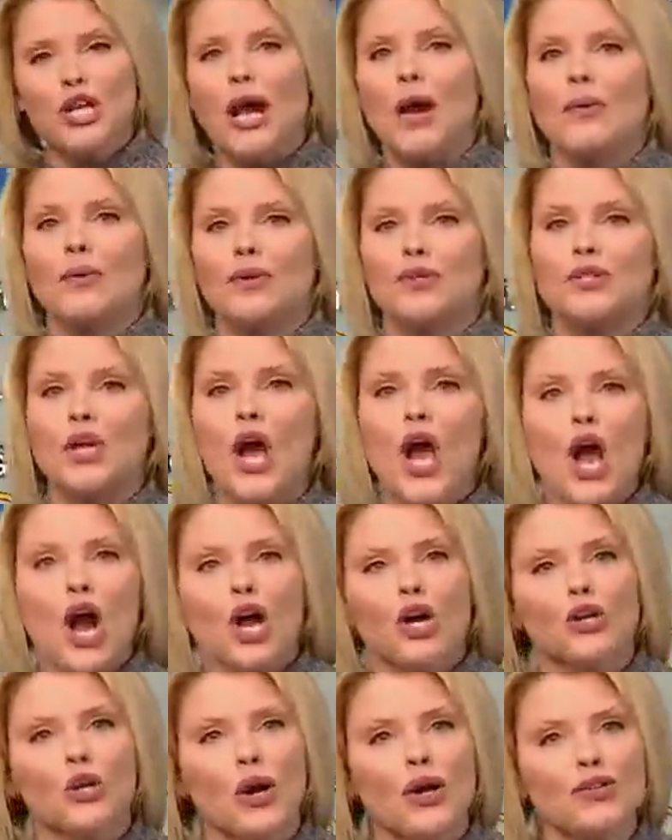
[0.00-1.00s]
showers
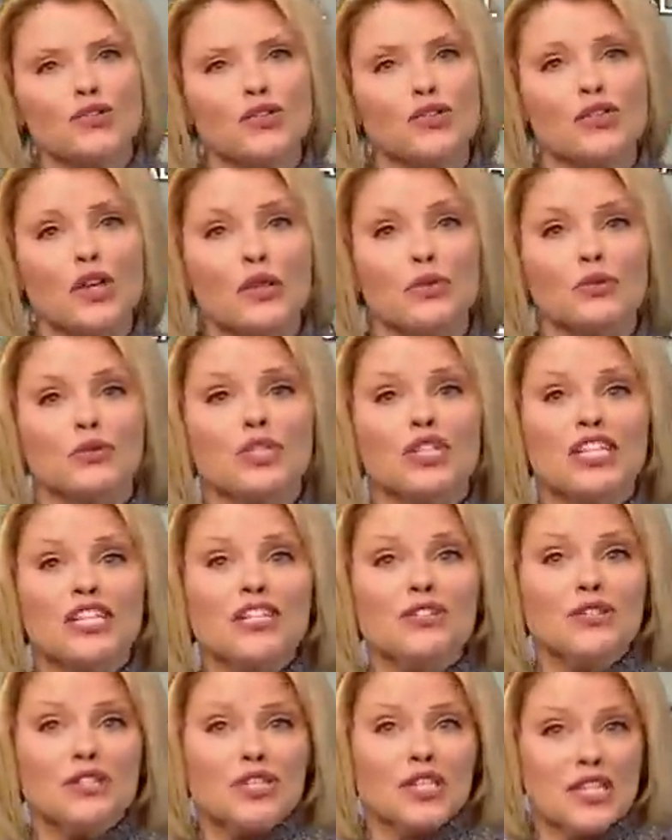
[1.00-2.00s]
across the southern
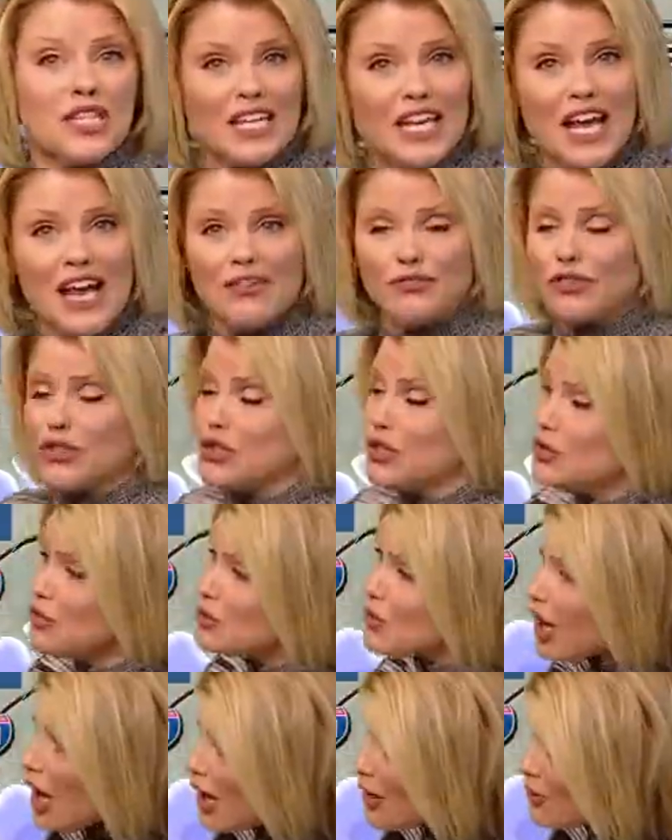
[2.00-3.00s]
tier into the
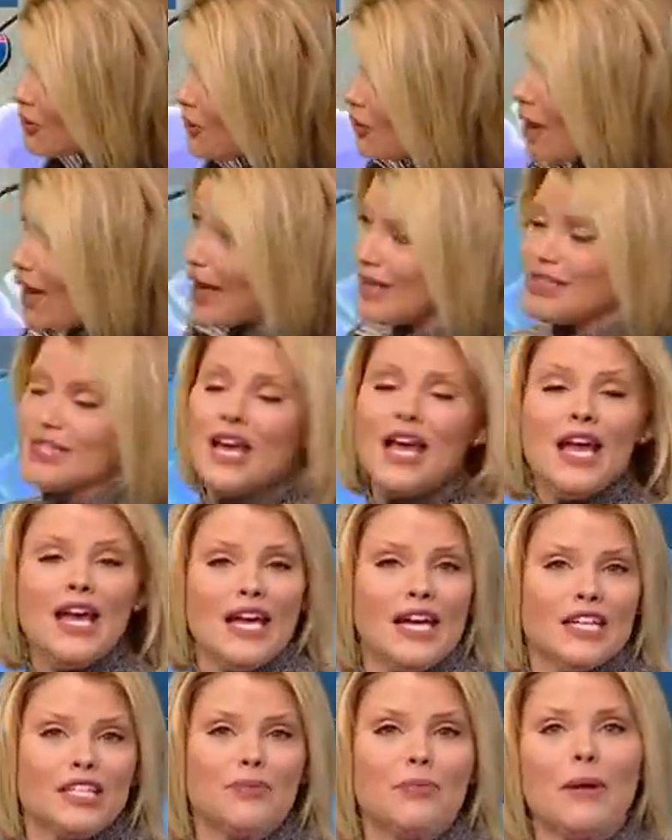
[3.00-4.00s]
afternoon. Otherwise,
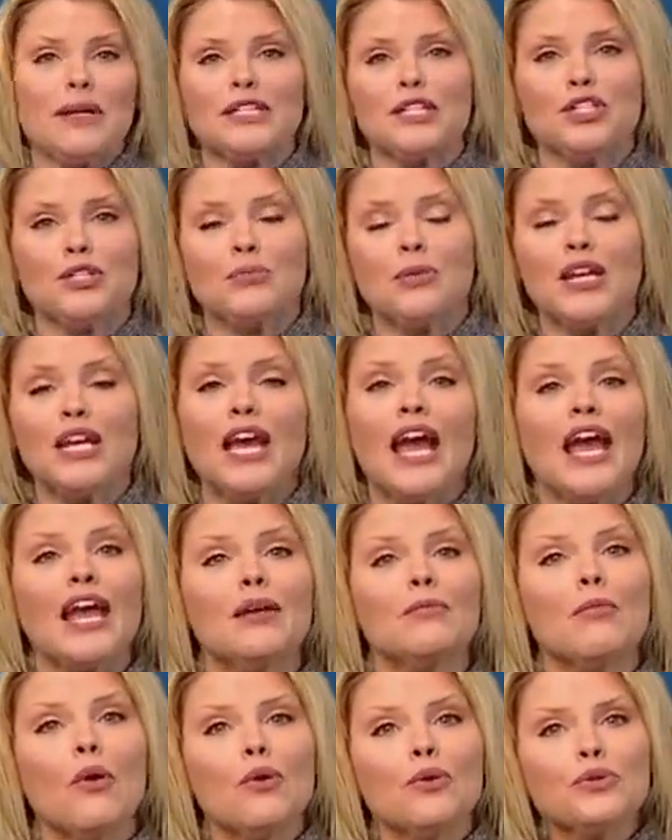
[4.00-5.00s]
expected to be
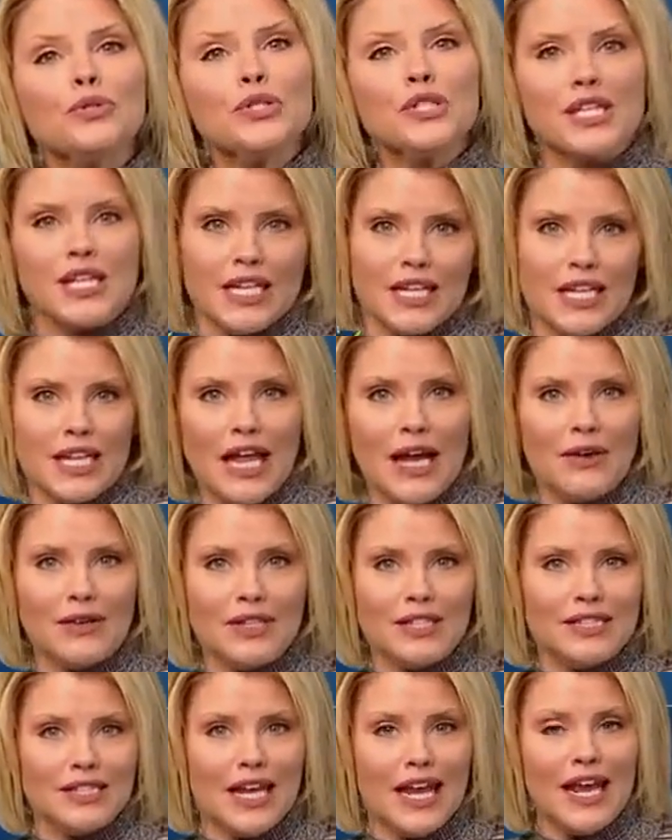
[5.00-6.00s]
a mostly
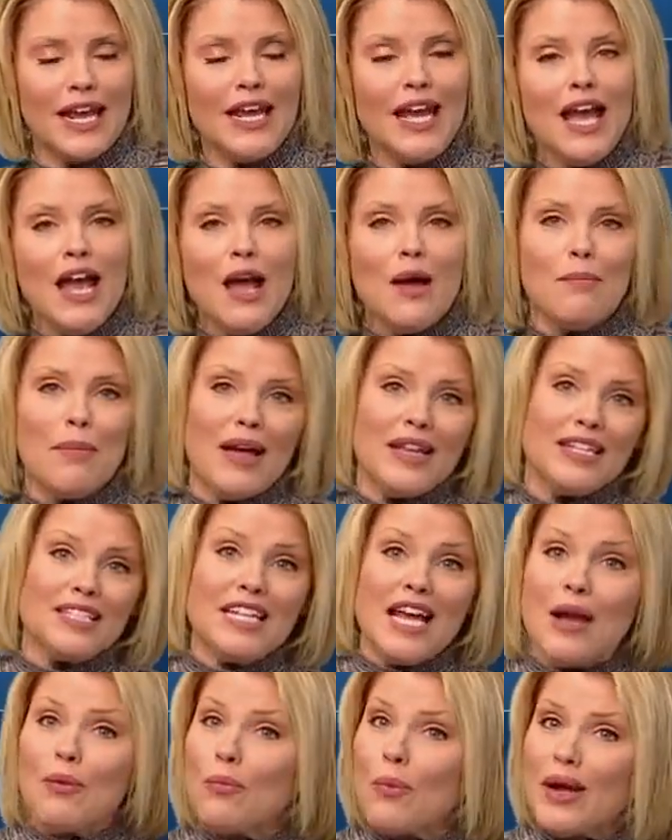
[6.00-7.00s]
cloudy day. By the
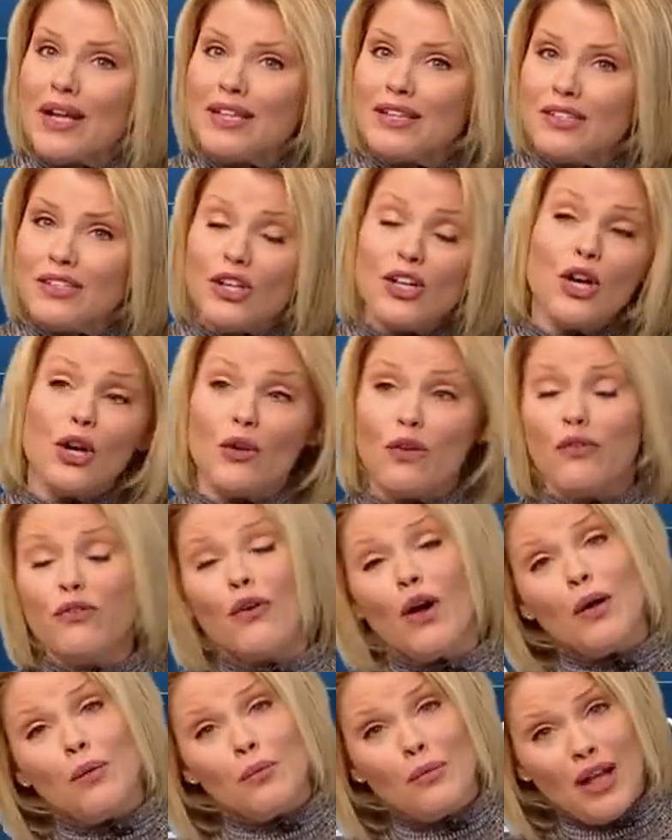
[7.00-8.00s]
time or
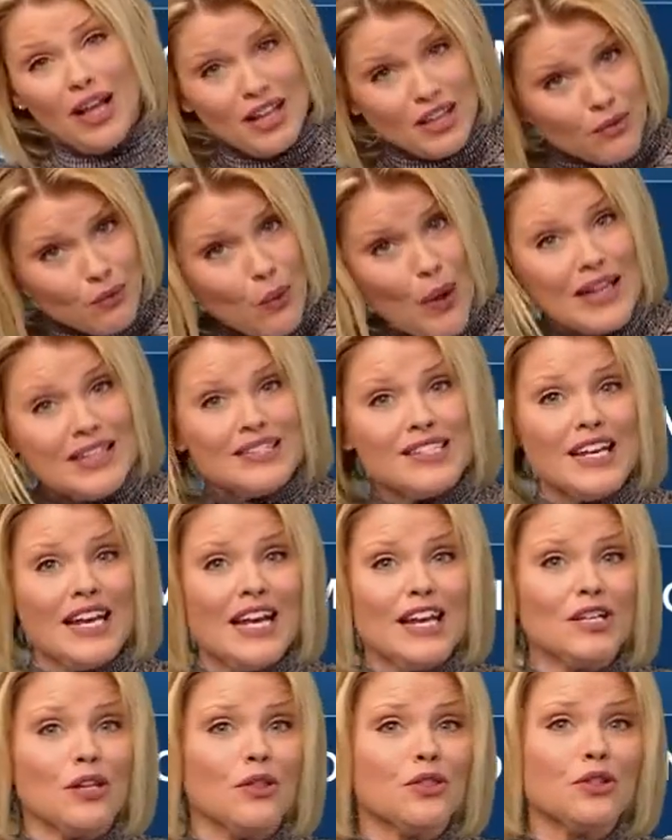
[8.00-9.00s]
from
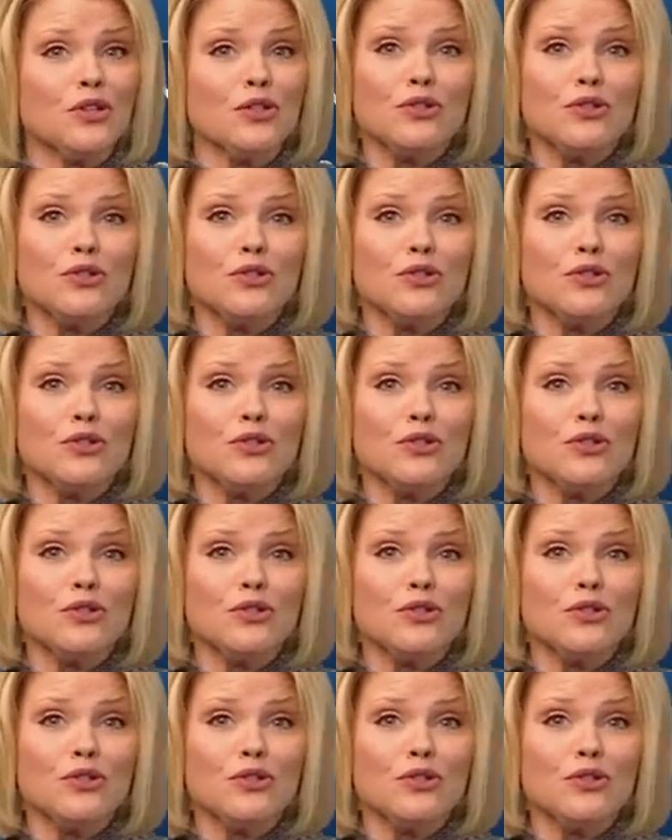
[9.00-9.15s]
Wednesday into